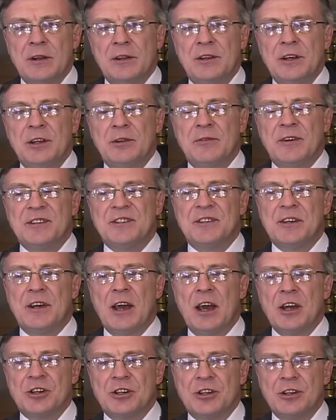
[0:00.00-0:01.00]
The
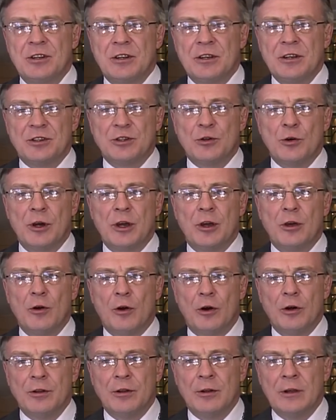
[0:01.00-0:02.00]
investigation is going
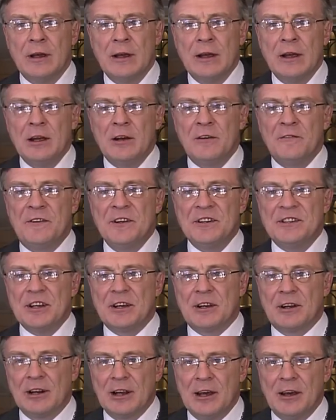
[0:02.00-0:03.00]
on.
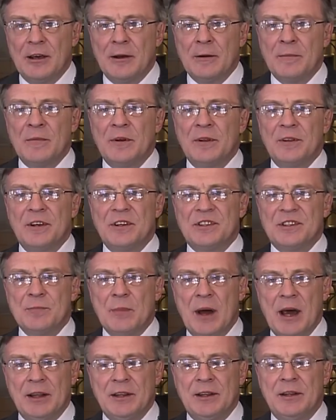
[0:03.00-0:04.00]
Physically, this
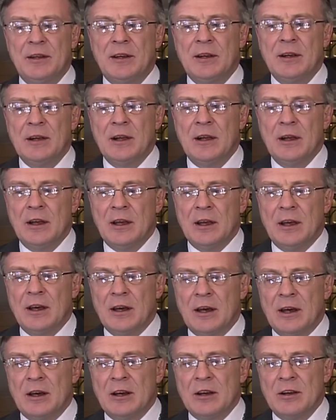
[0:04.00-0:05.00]
man
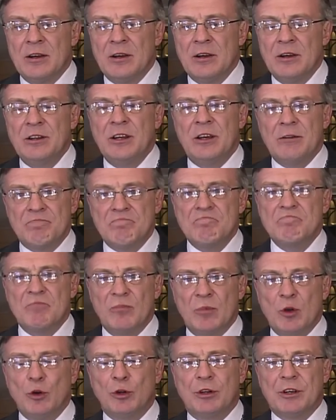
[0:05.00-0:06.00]
uh, in a
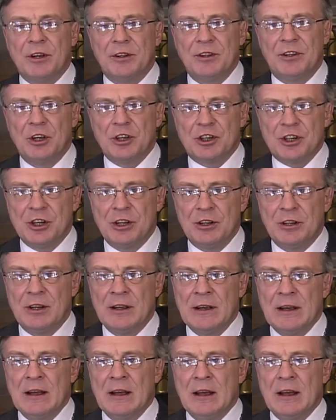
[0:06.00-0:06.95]
good condition.